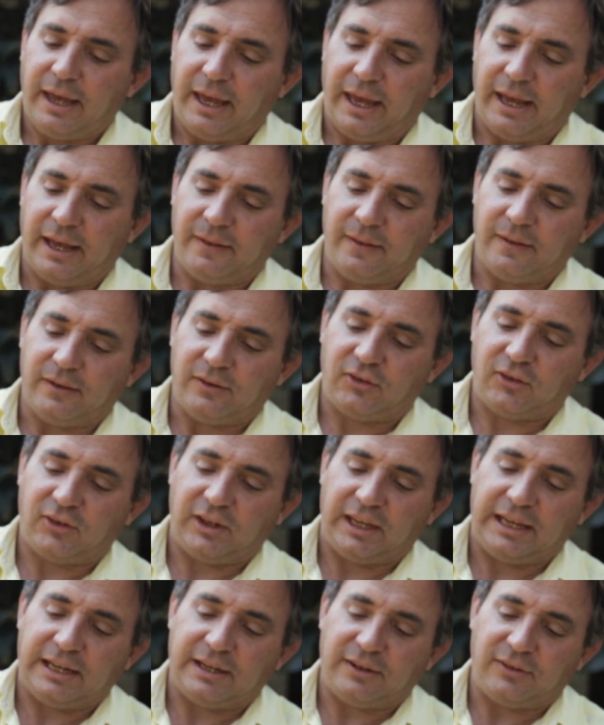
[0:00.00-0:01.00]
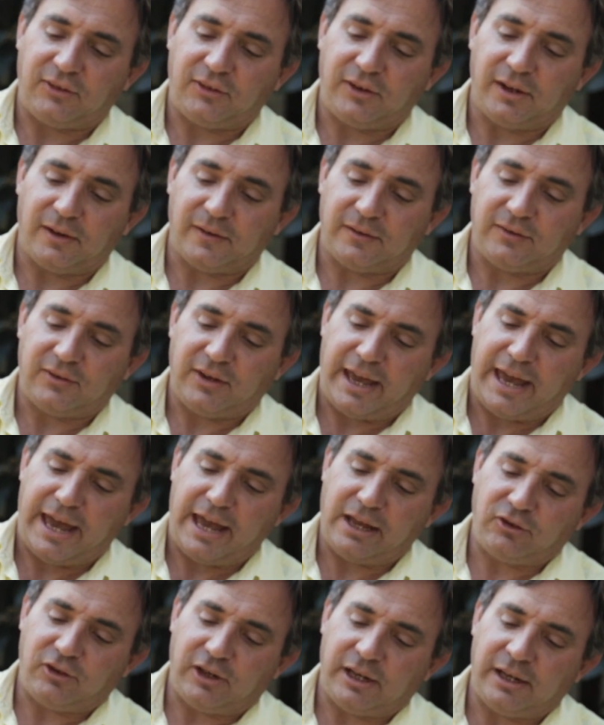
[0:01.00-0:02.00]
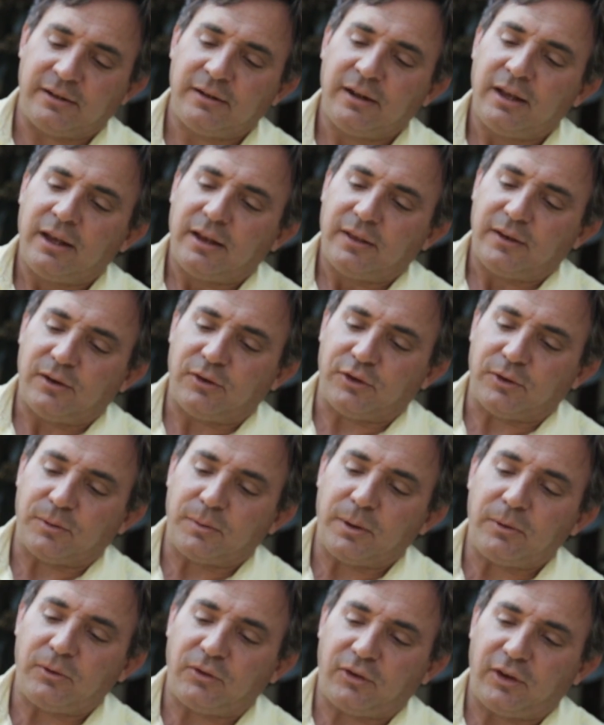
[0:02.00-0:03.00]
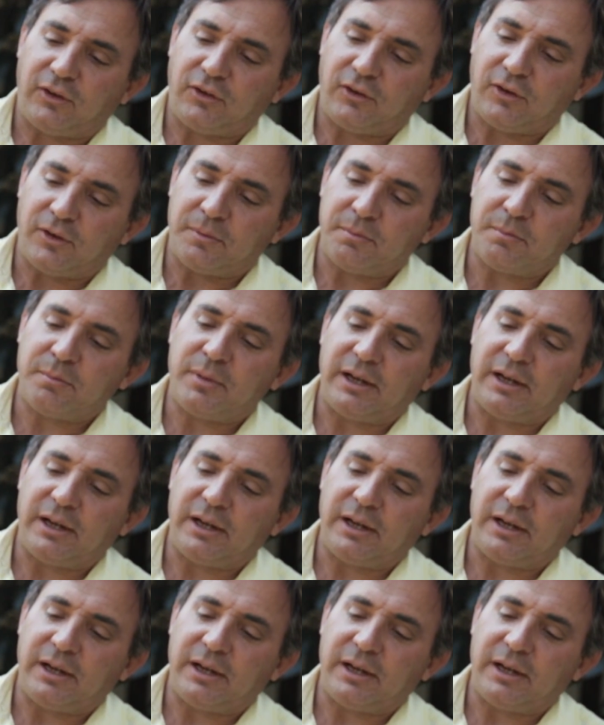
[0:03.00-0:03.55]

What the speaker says: and the seed is still attached, and there's a root system,